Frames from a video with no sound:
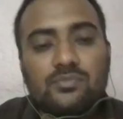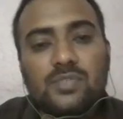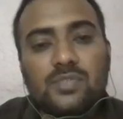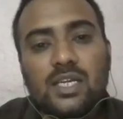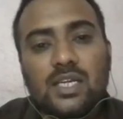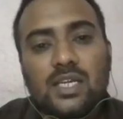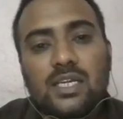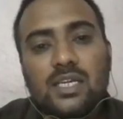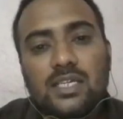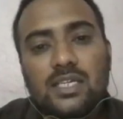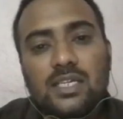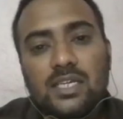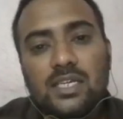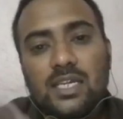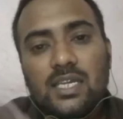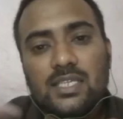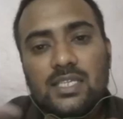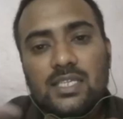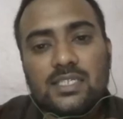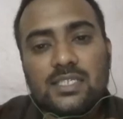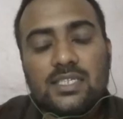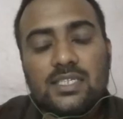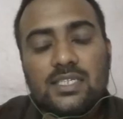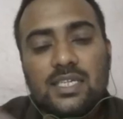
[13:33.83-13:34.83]
And
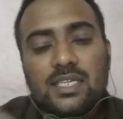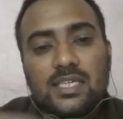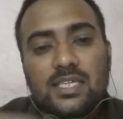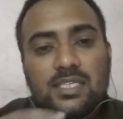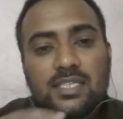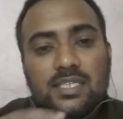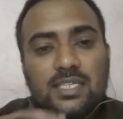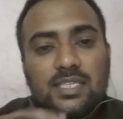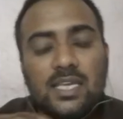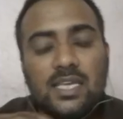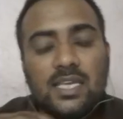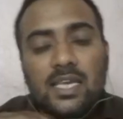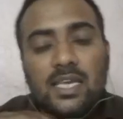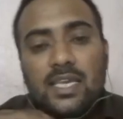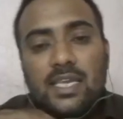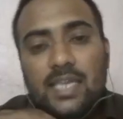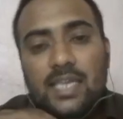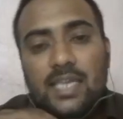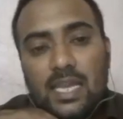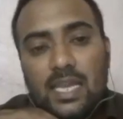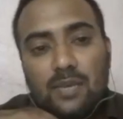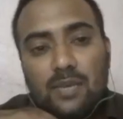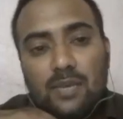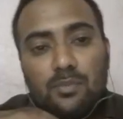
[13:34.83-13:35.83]
next is
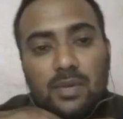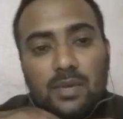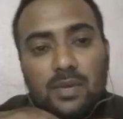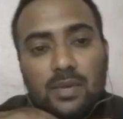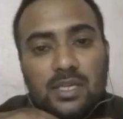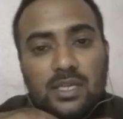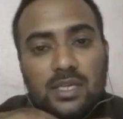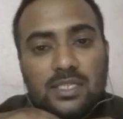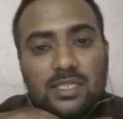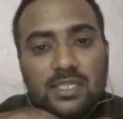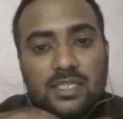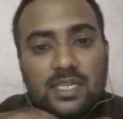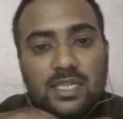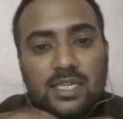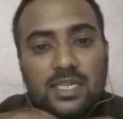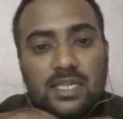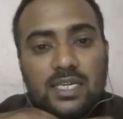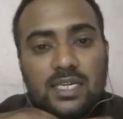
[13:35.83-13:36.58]
NMOS